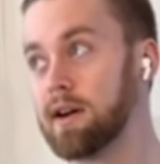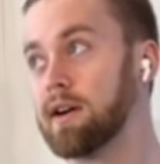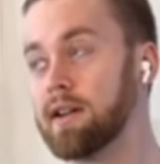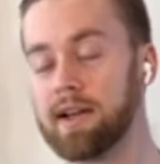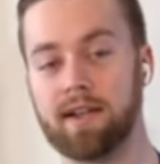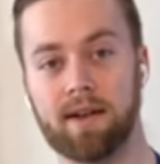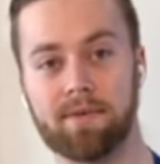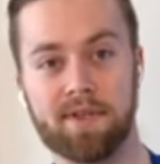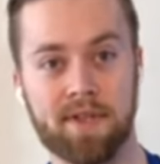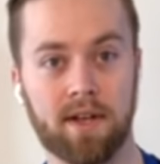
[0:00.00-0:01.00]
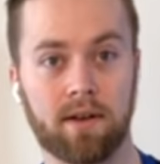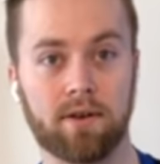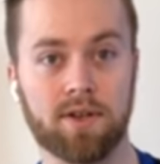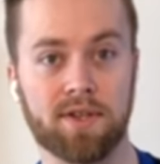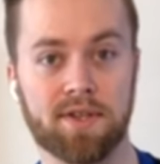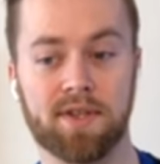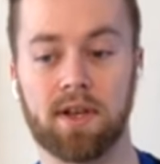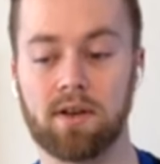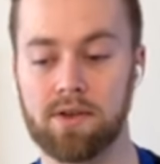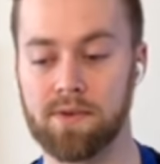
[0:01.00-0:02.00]
are lucky enough to see an increase in
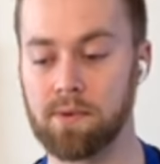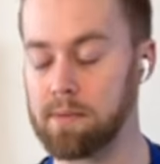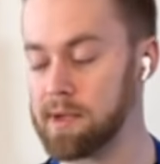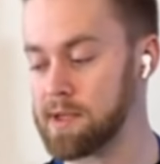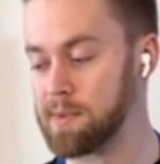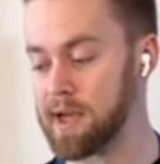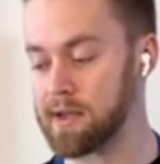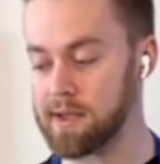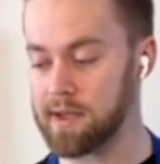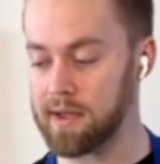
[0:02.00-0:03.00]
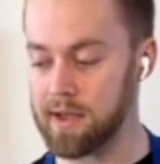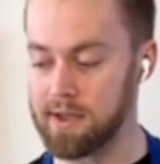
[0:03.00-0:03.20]
sales for what we expected,